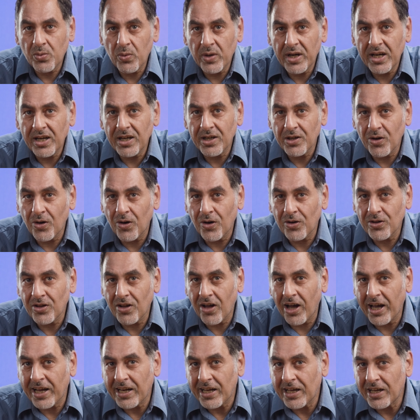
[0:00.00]
we're your
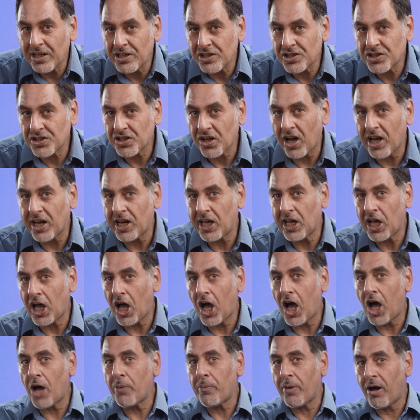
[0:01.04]
knight in shining
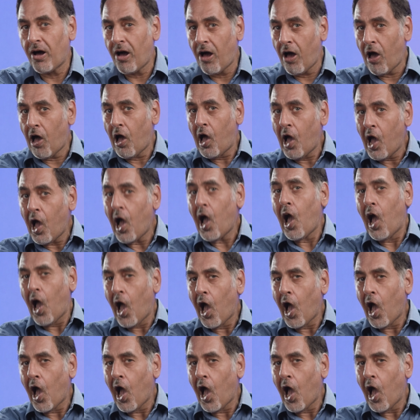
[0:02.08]
armor, huh?